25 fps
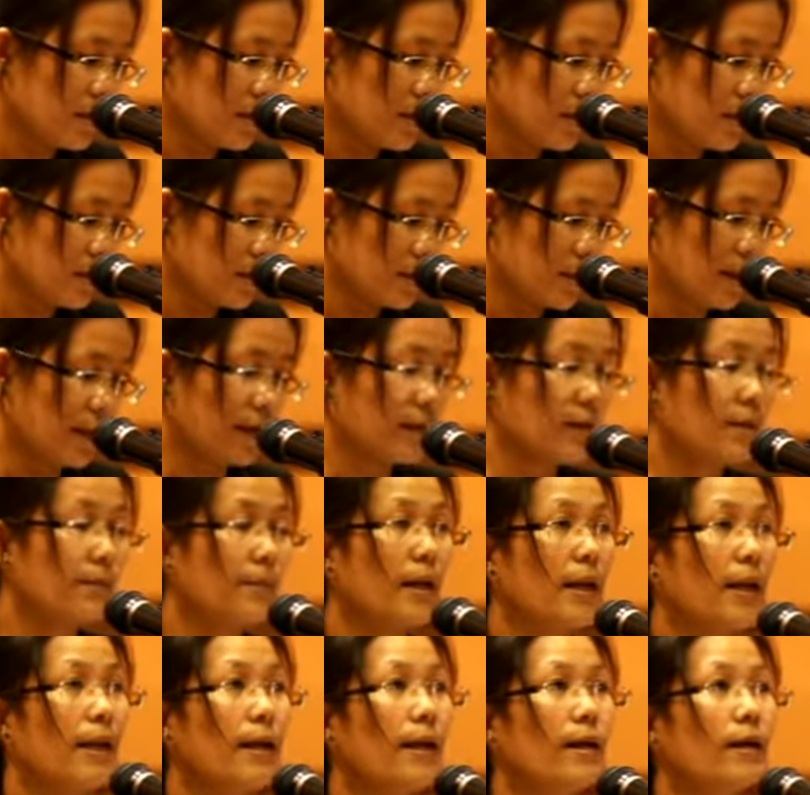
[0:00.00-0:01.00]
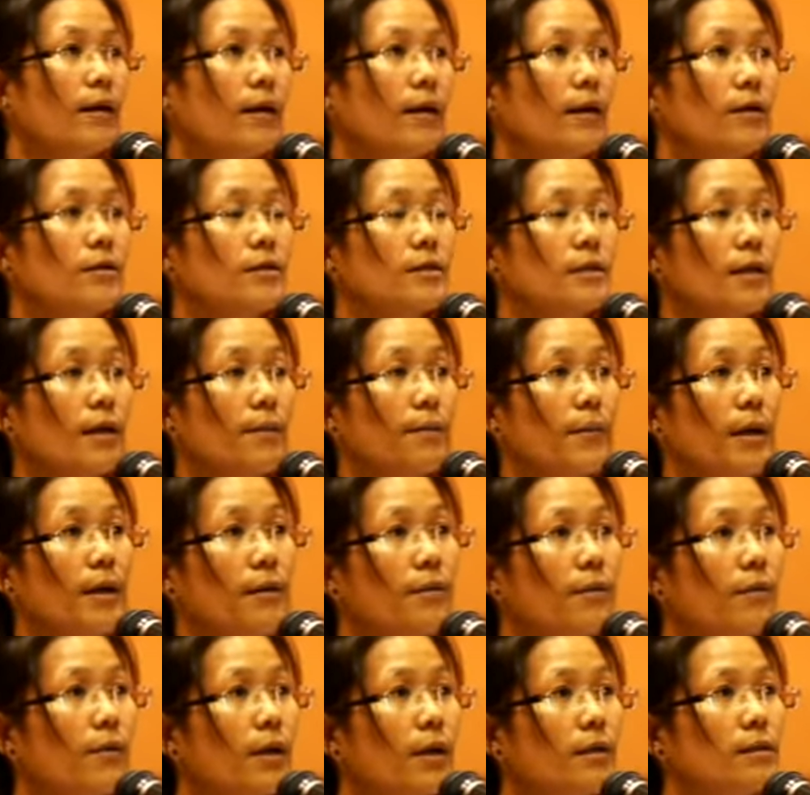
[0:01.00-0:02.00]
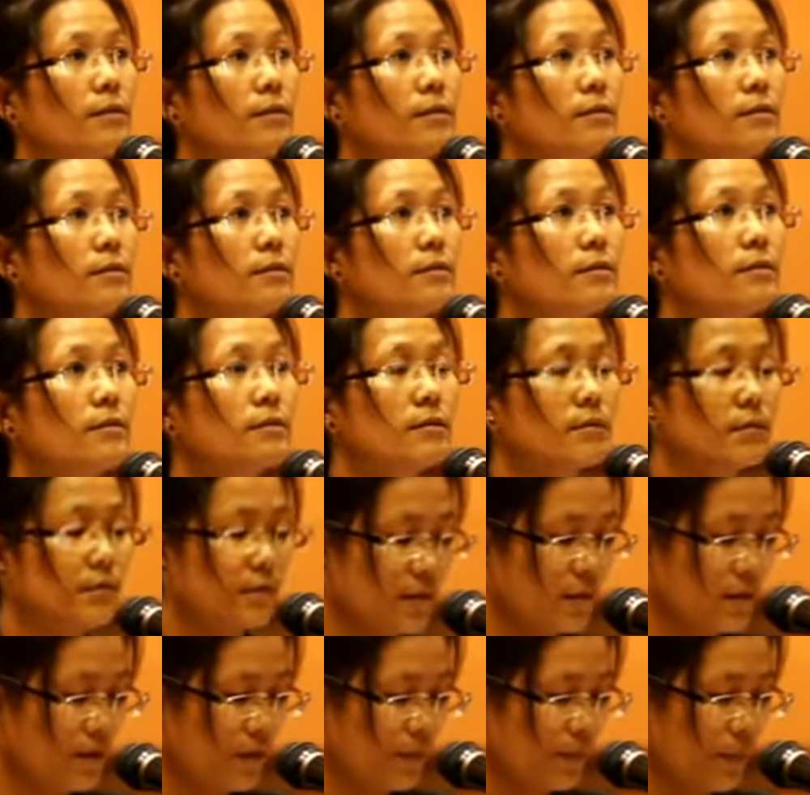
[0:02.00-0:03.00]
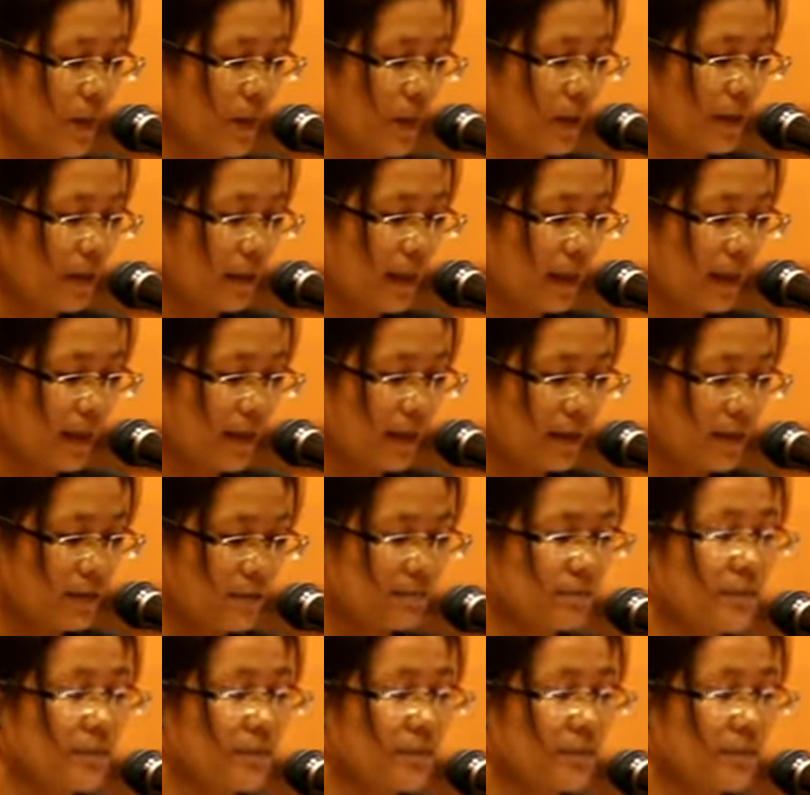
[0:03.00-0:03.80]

those who are representative of the